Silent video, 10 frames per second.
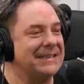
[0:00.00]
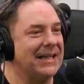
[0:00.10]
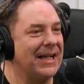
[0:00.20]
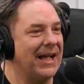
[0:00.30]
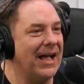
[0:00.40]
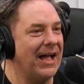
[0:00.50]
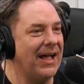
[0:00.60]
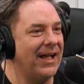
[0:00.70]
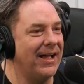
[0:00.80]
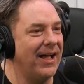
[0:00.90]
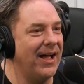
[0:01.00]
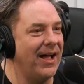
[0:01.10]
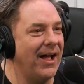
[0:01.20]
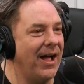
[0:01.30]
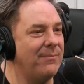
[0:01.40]
like such an odd
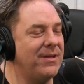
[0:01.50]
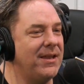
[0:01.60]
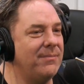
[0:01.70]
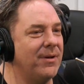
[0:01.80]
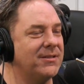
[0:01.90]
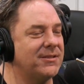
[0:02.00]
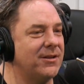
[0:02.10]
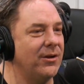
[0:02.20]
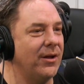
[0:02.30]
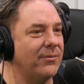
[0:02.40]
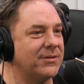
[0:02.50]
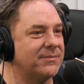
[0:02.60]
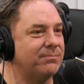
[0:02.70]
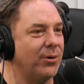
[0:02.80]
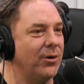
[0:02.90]
guy? I mean, he must have known I was
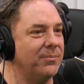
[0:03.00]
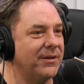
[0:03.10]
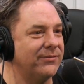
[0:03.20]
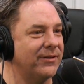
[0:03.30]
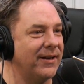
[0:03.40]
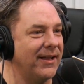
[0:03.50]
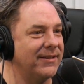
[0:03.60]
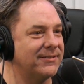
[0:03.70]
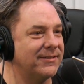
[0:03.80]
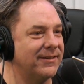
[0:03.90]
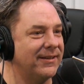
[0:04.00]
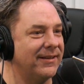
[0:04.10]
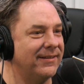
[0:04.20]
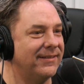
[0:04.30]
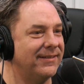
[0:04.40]
probing for an answer. Yeah. You
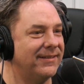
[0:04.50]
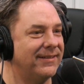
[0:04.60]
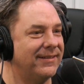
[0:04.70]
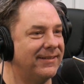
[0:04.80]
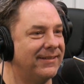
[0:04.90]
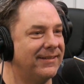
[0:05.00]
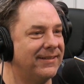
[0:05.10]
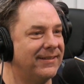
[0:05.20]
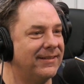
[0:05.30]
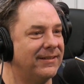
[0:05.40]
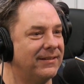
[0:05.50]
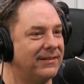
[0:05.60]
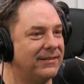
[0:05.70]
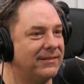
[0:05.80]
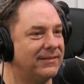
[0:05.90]
know? That's great. That is